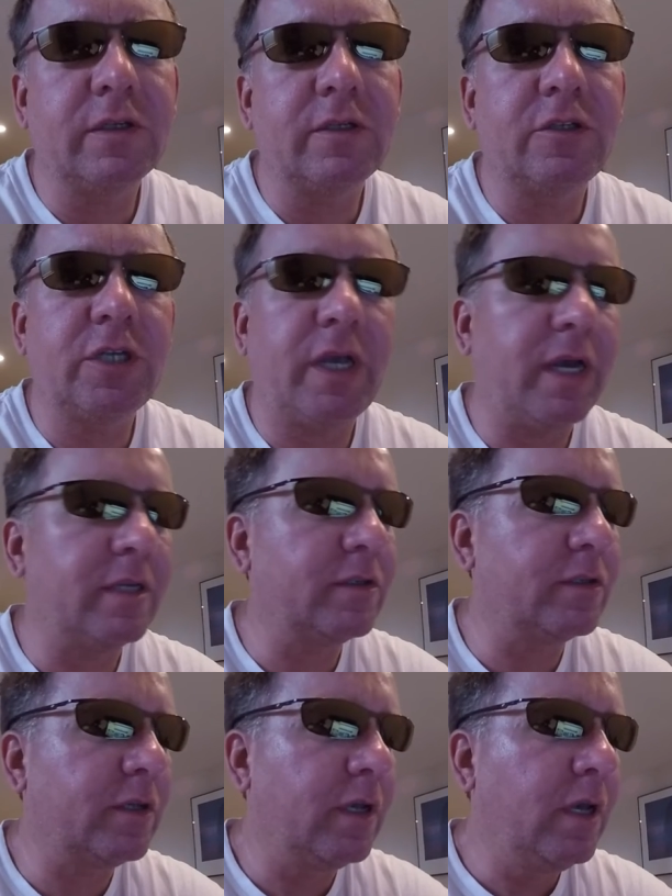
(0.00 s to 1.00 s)
and she
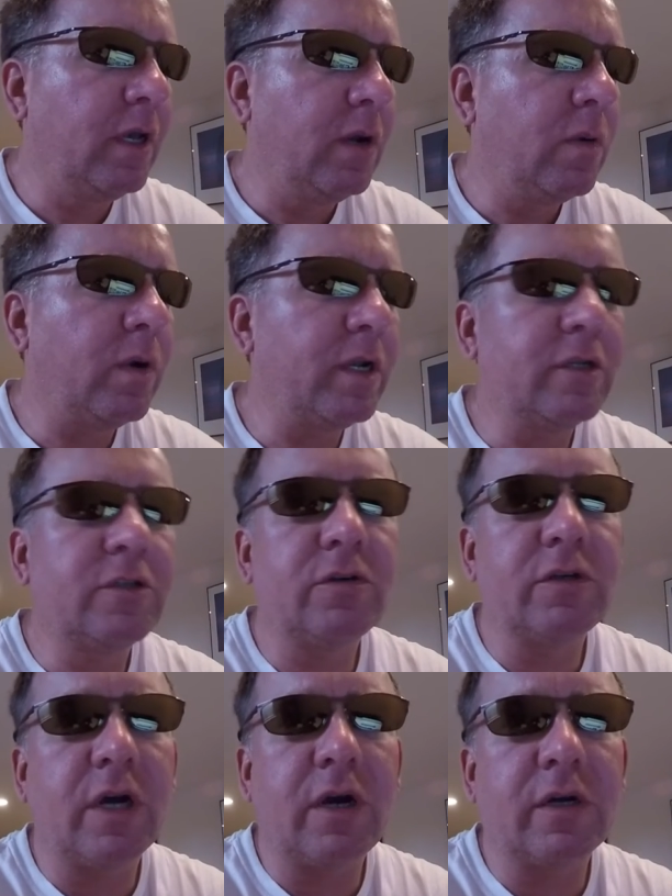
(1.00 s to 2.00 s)
asks, What is
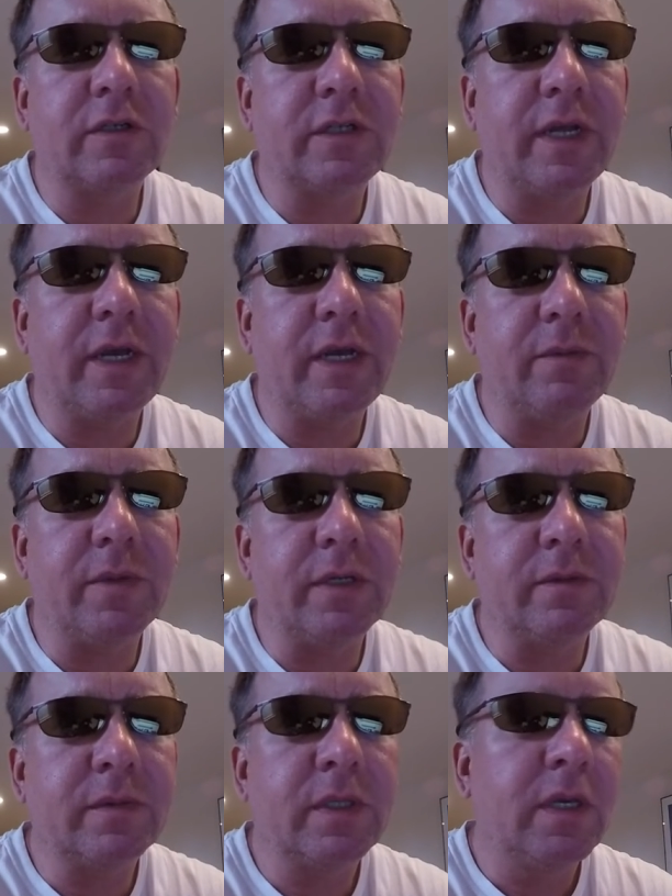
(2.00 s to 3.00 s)
your dog's name?
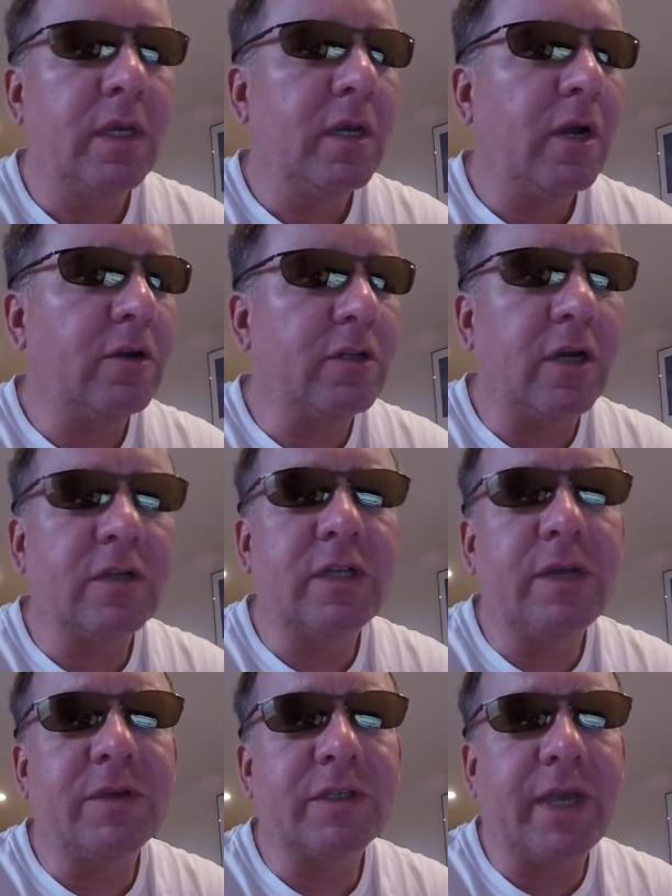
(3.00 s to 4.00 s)
Our dog's
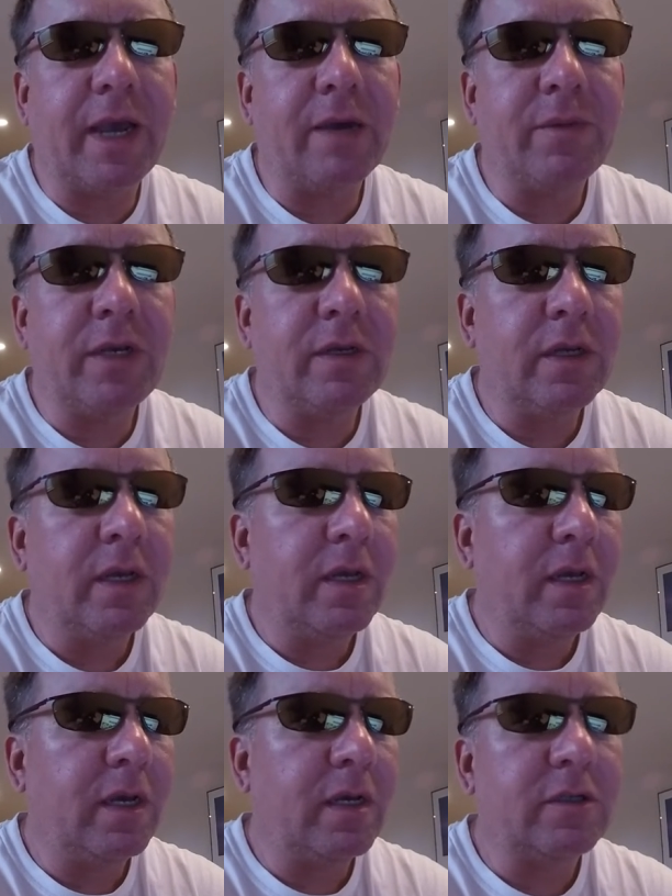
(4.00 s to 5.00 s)
name is Gabby.
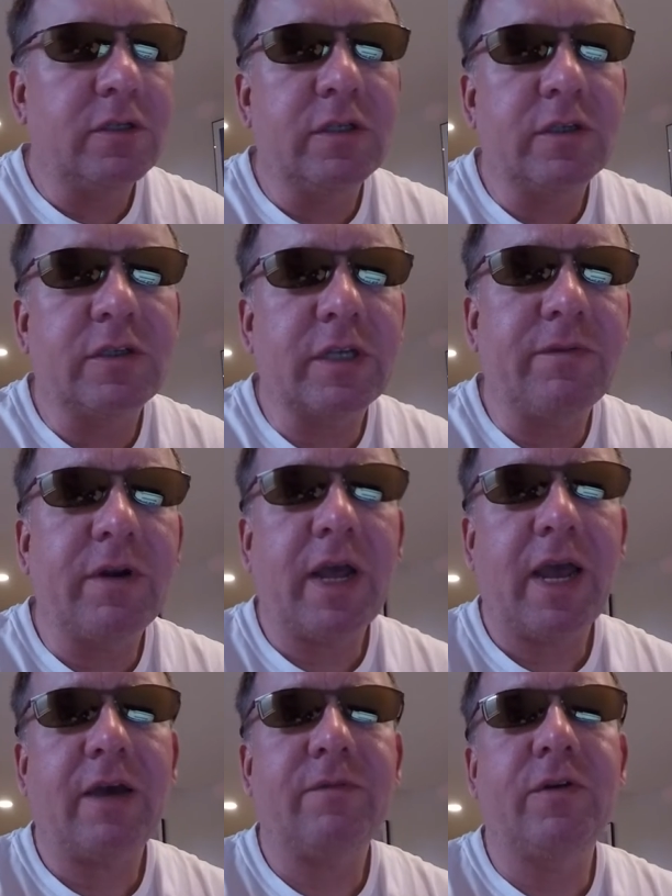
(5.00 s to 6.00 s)
Uh, she's a seven and
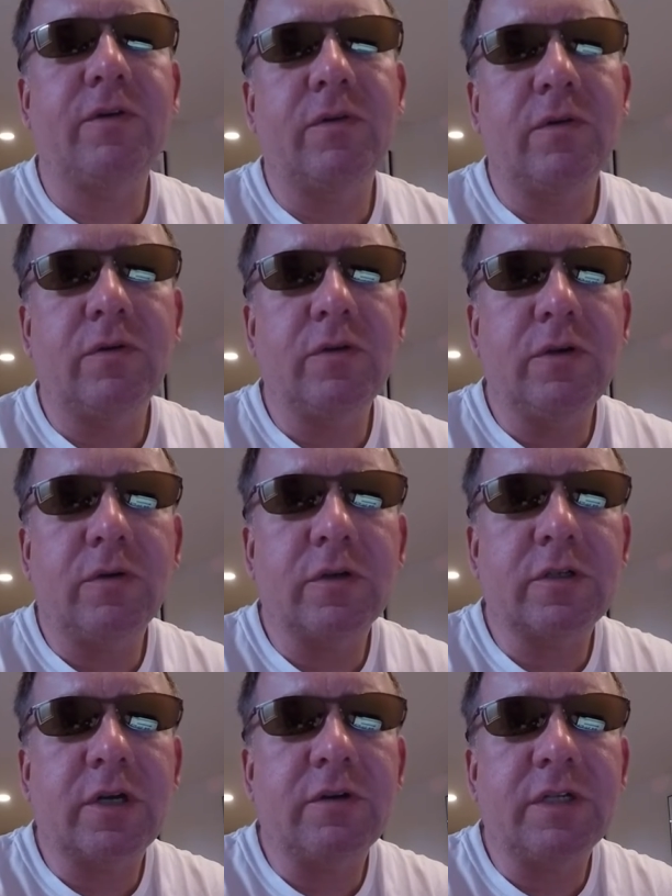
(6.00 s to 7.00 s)
a half year old
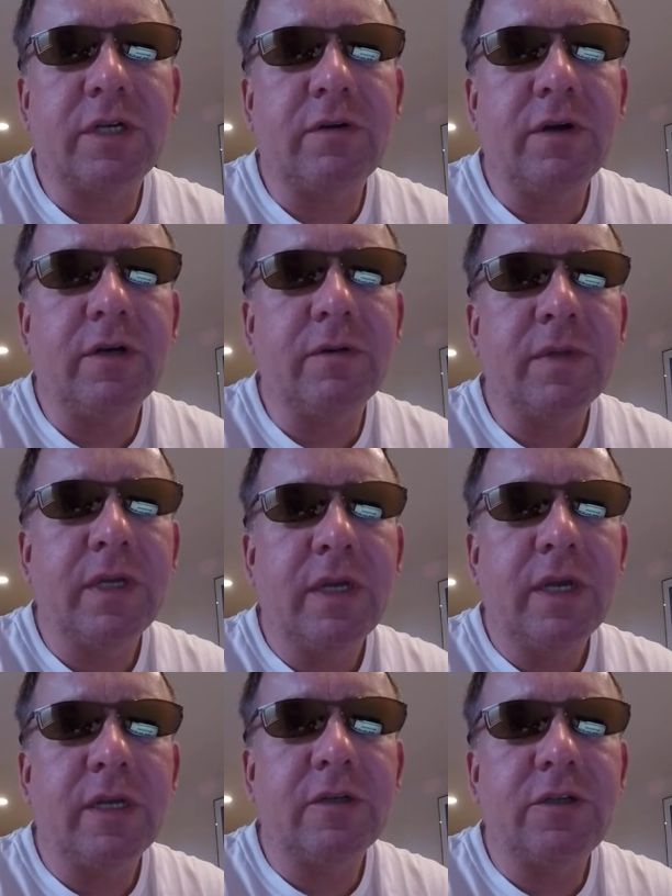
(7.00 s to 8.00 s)
Yorkshire Terrier,
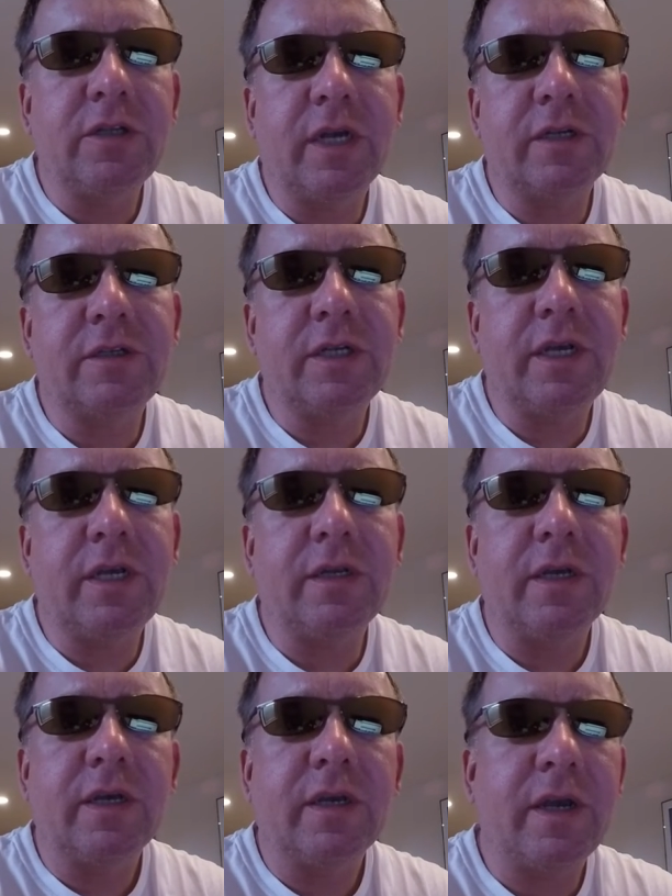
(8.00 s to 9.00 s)
and she likes to eat
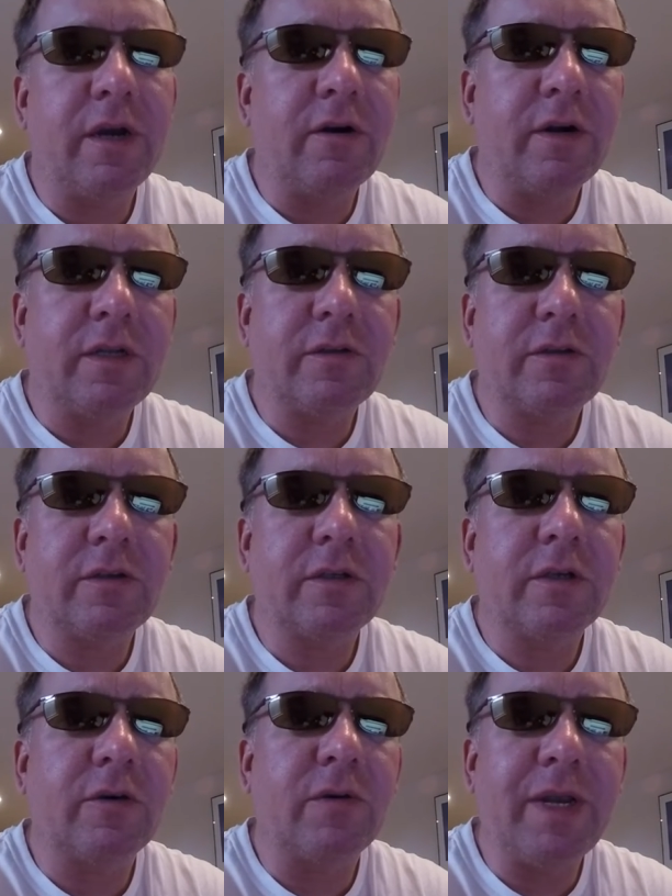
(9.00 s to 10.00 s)
carrots,
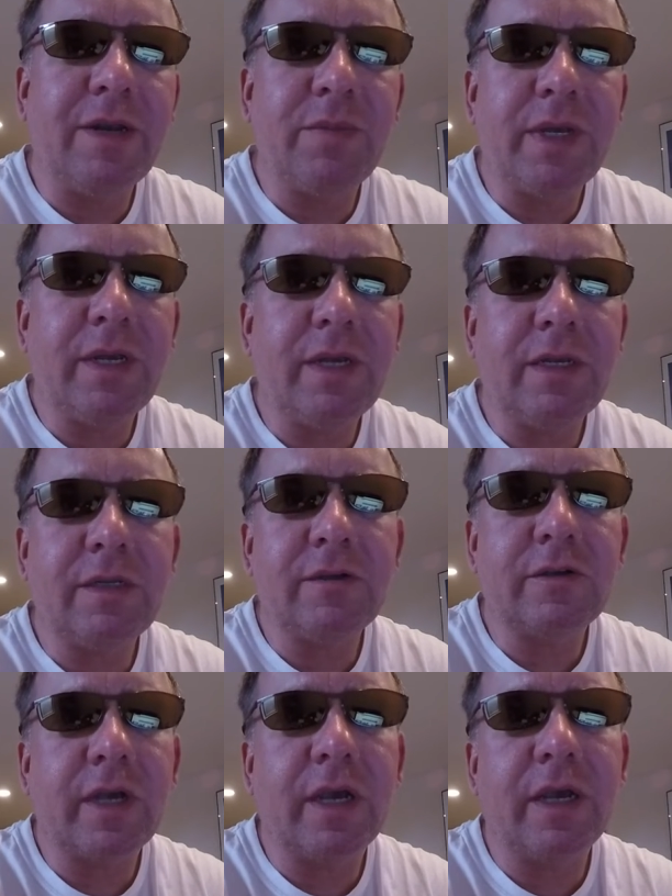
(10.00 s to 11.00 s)
green
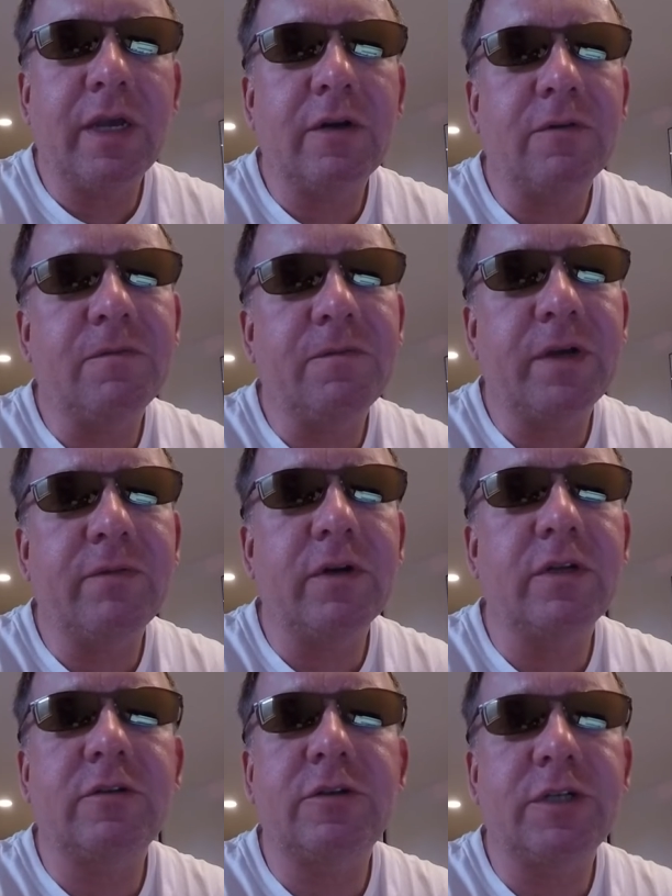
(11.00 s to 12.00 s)
beans, and her
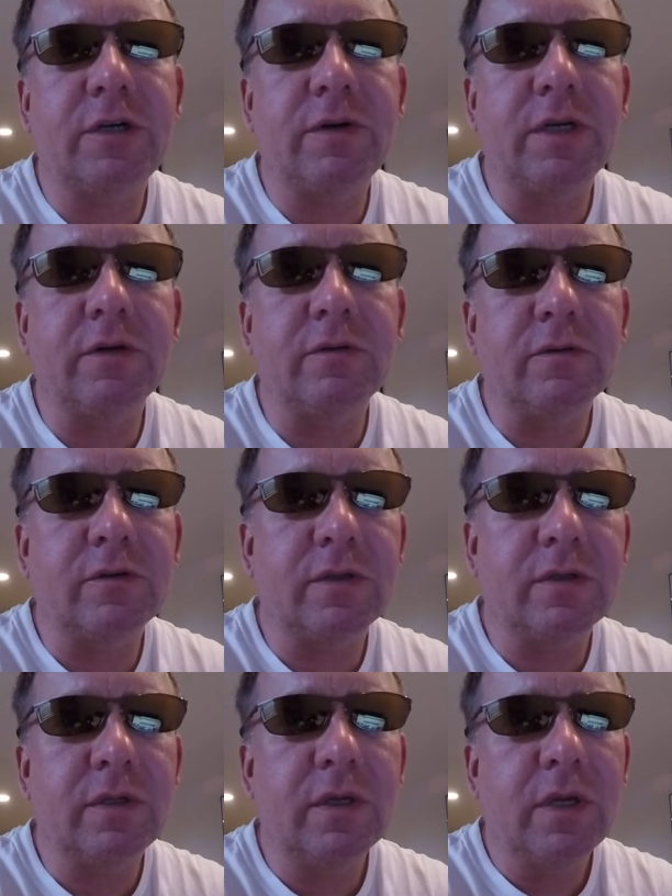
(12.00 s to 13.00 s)
favorite is Cheerios,
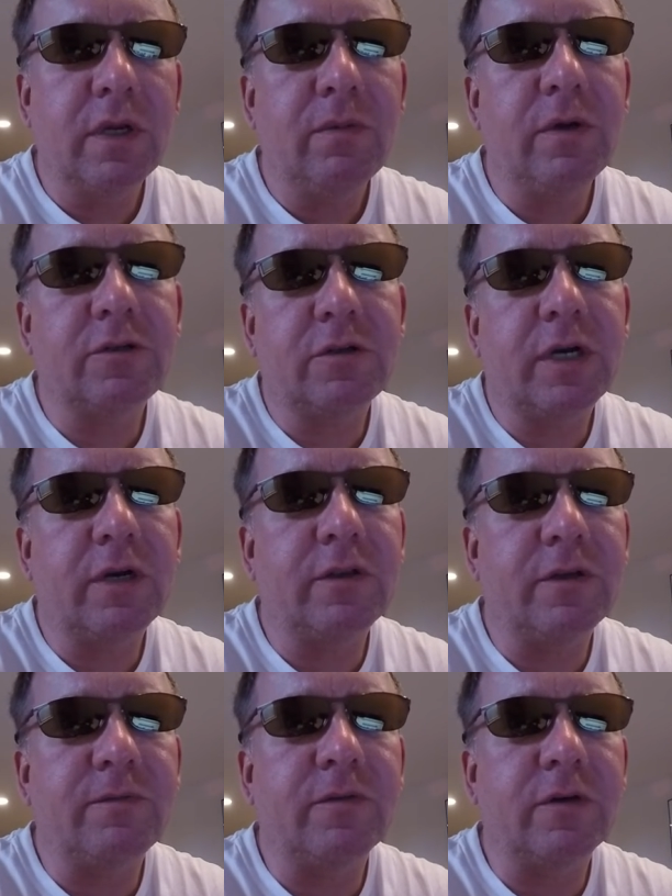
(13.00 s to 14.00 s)
which are
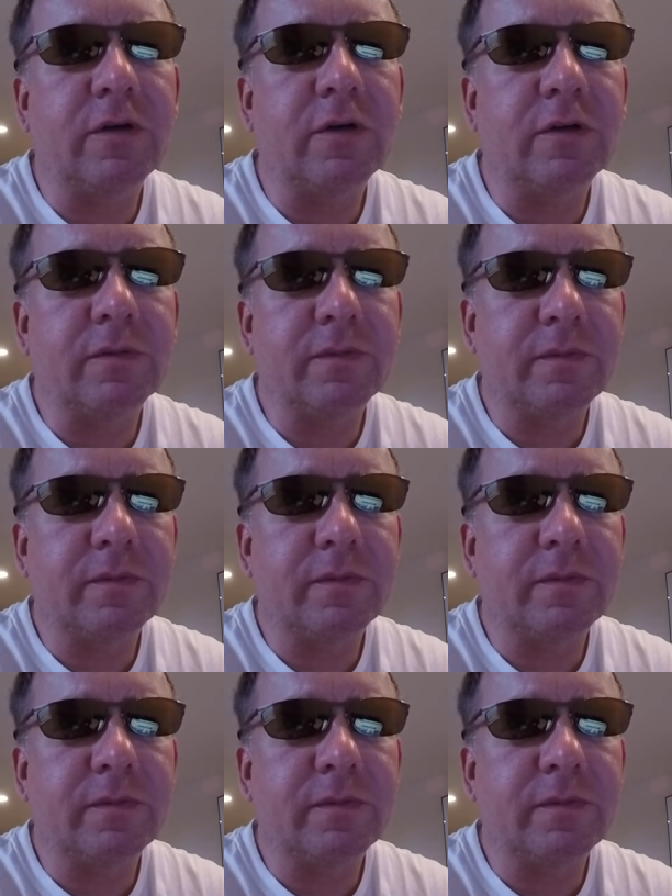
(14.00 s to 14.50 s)
healthy for her.